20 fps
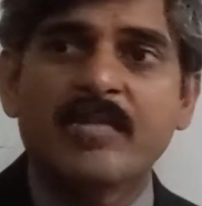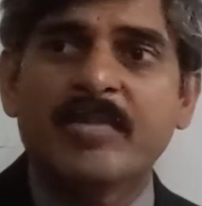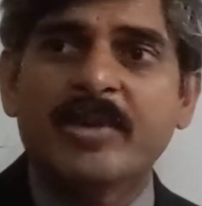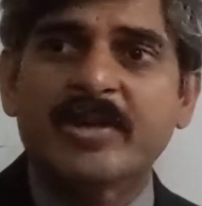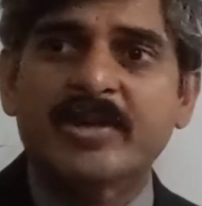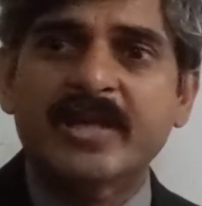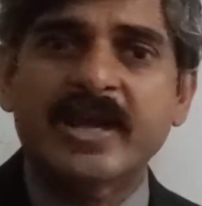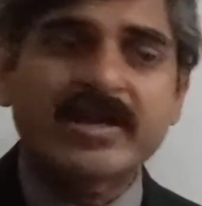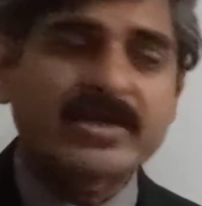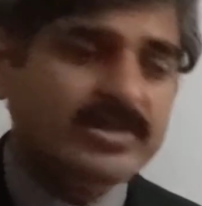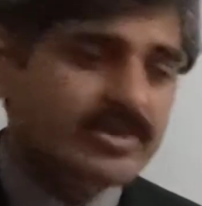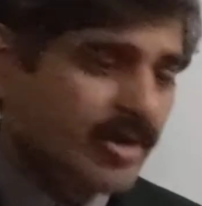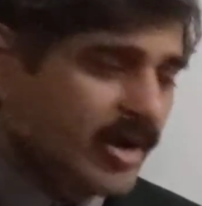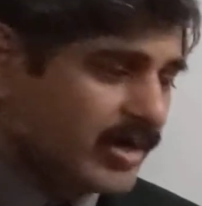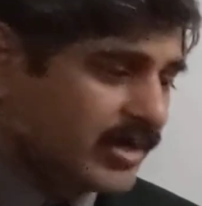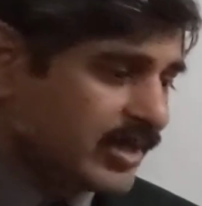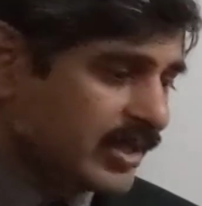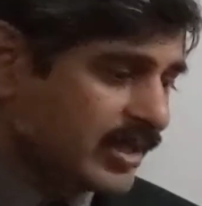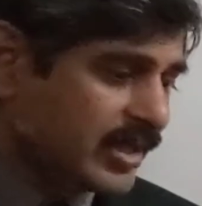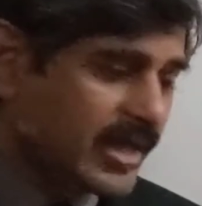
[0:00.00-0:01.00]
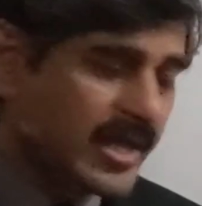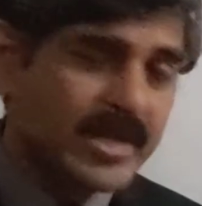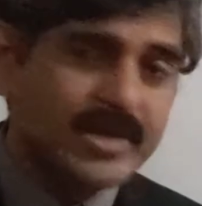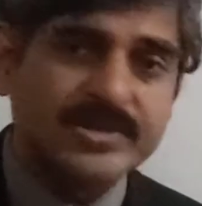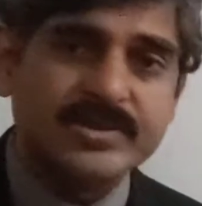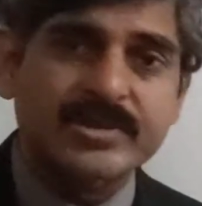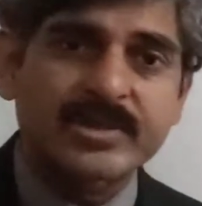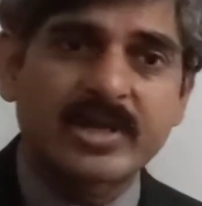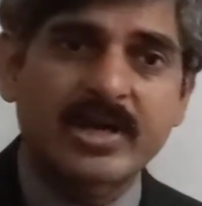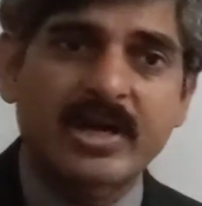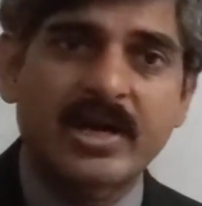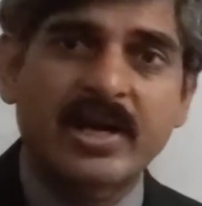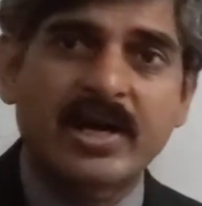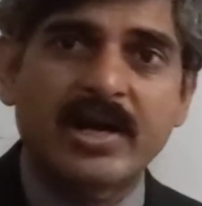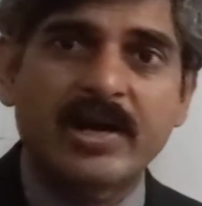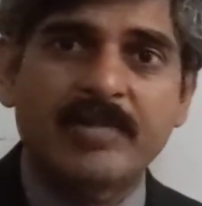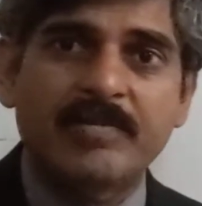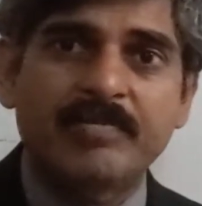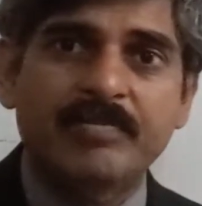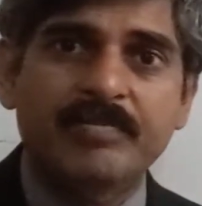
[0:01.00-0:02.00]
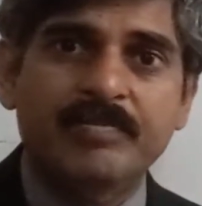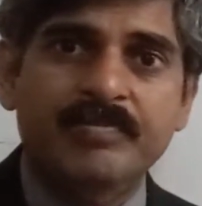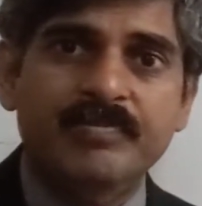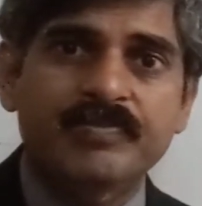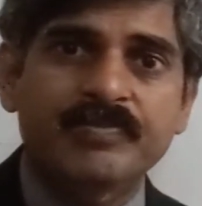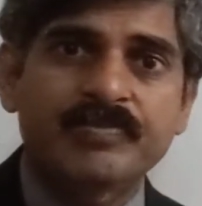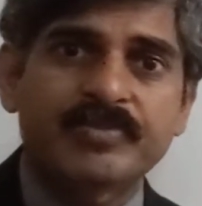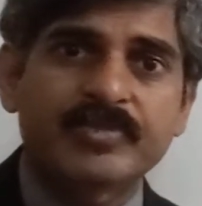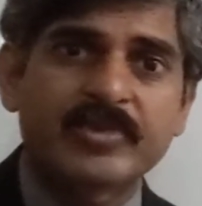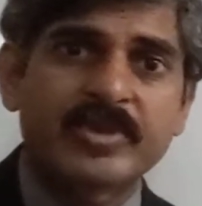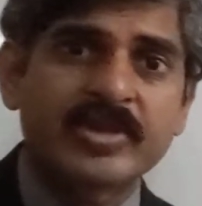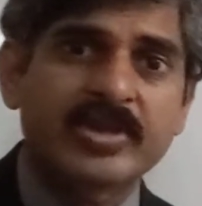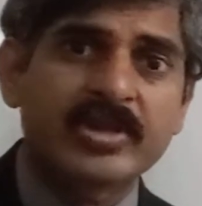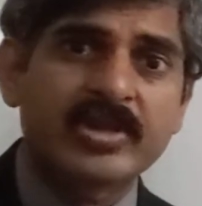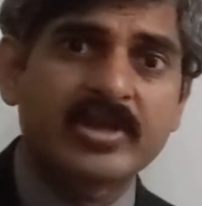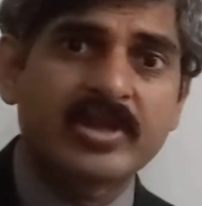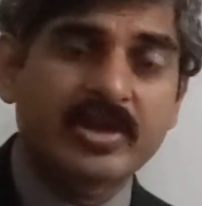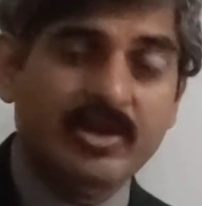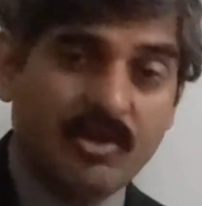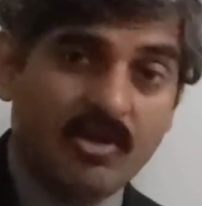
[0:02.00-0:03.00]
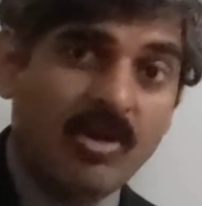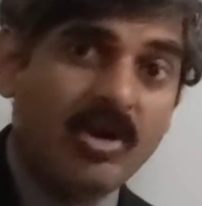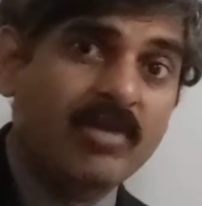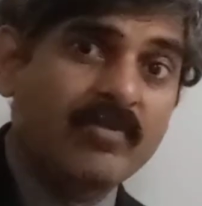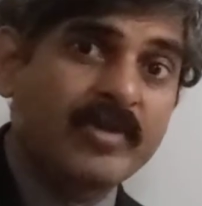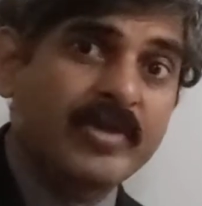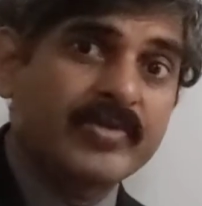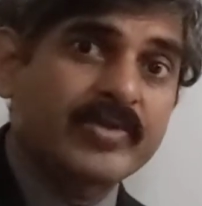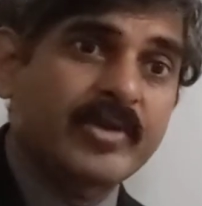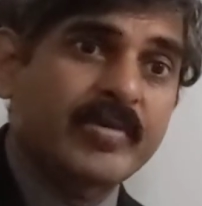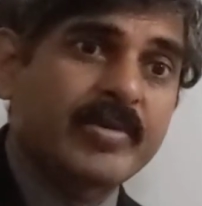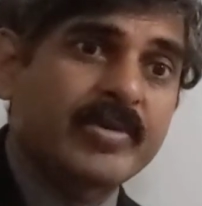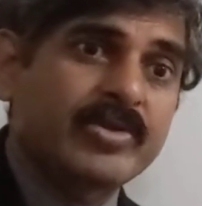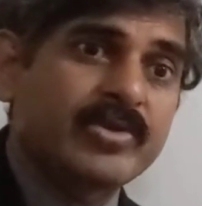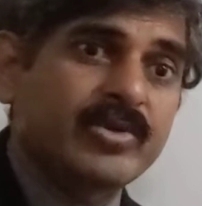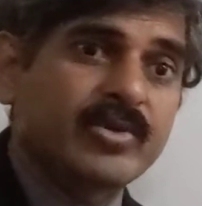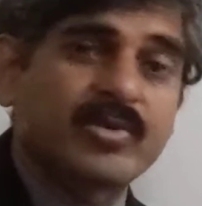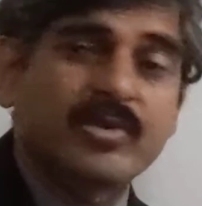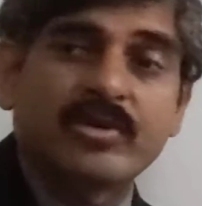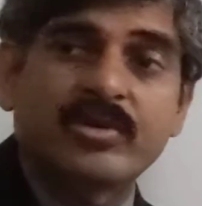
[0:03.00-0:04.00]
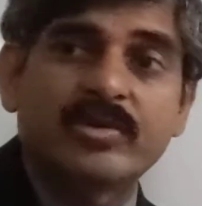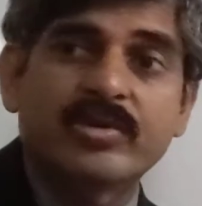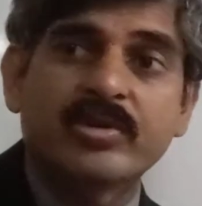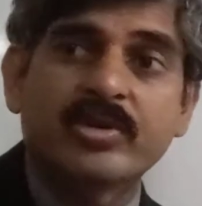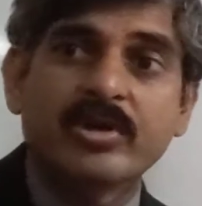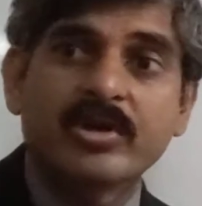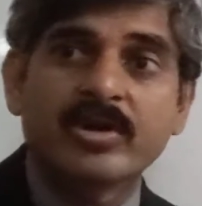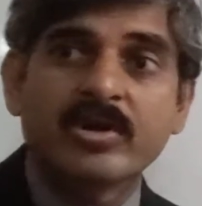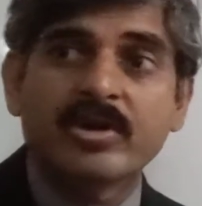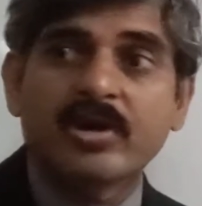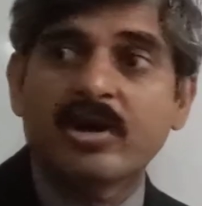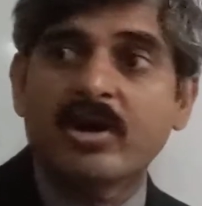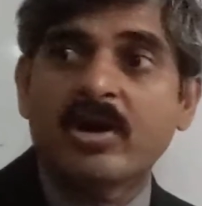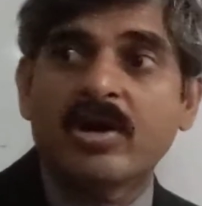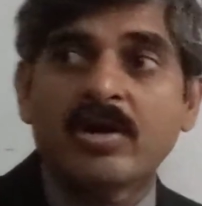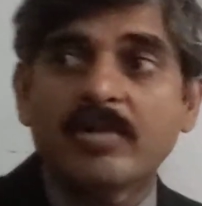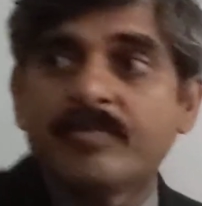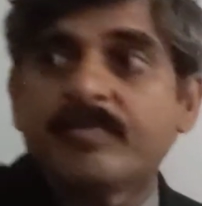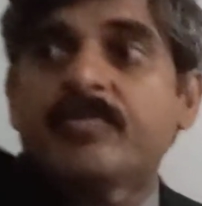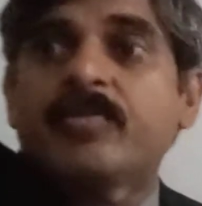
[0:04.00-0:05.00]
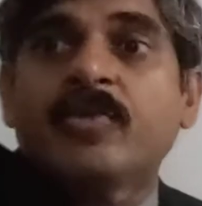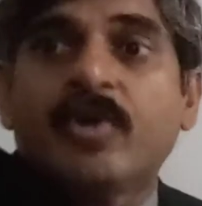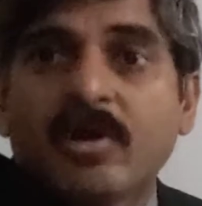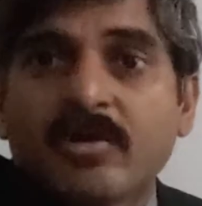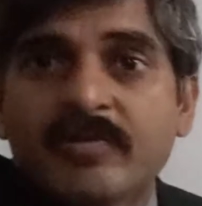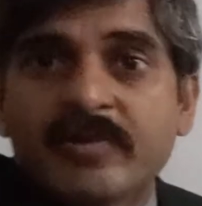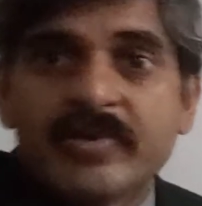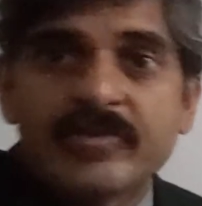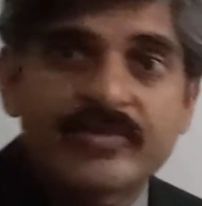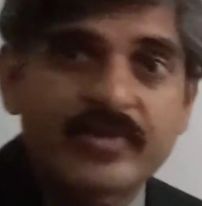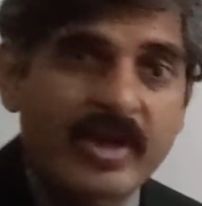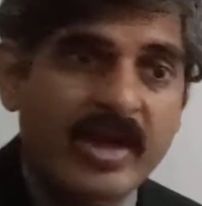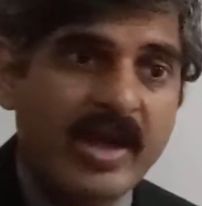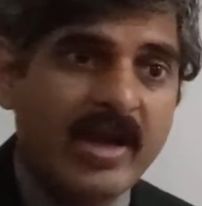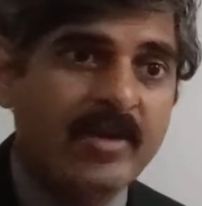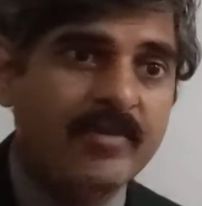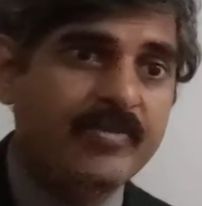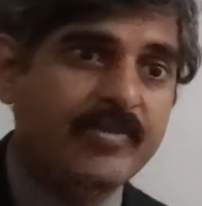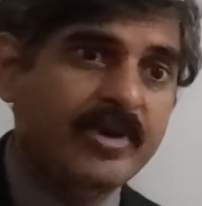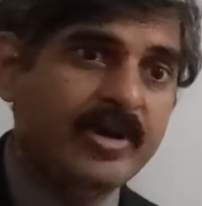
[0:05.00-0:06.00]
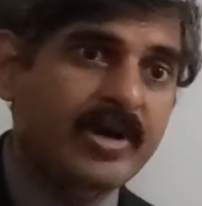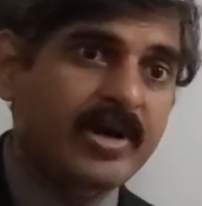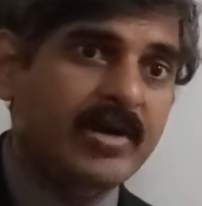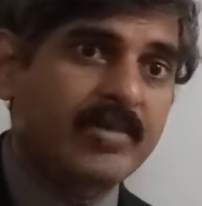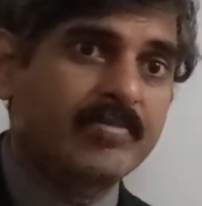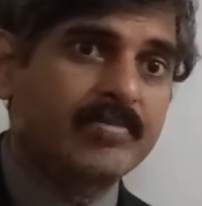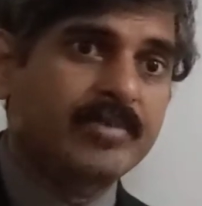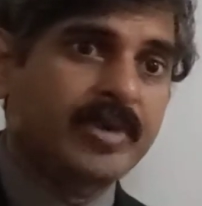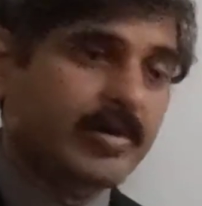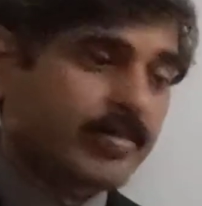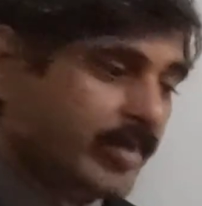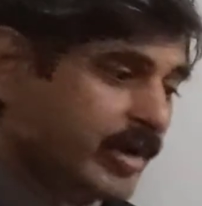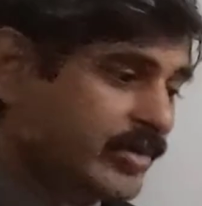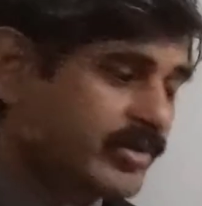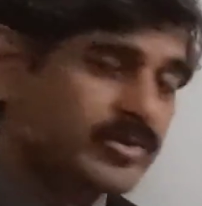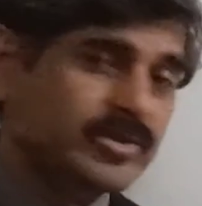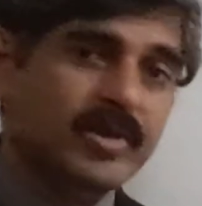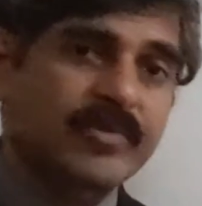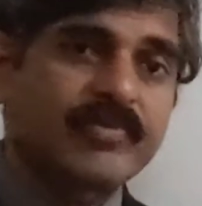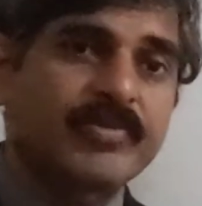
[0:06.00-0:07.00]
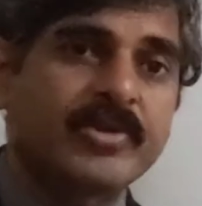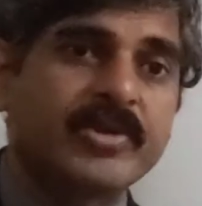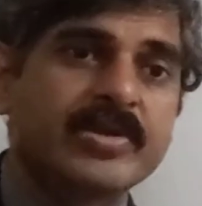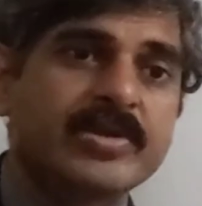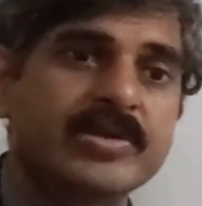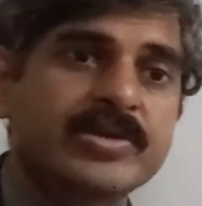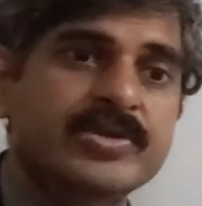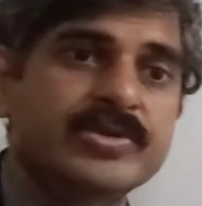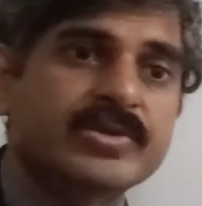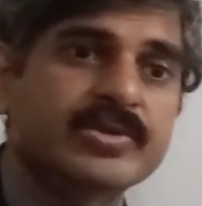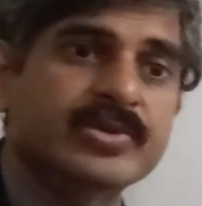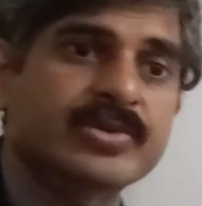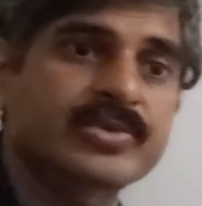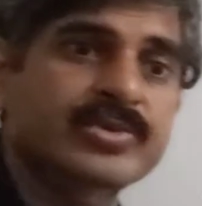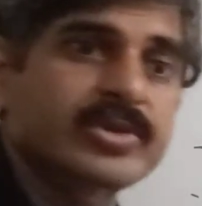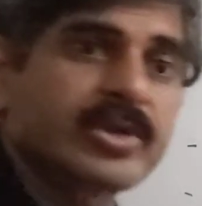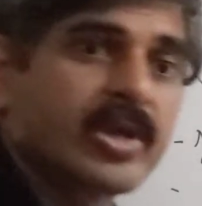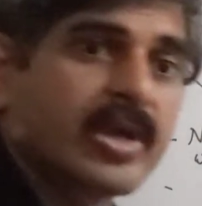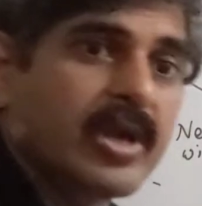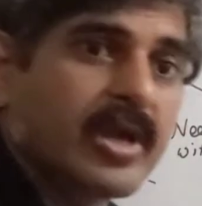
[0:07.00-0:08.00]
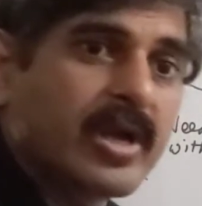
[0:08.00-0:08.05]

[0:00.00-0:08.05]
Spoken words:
But that's not the case always. I mean, you could always have a bunch of the issues.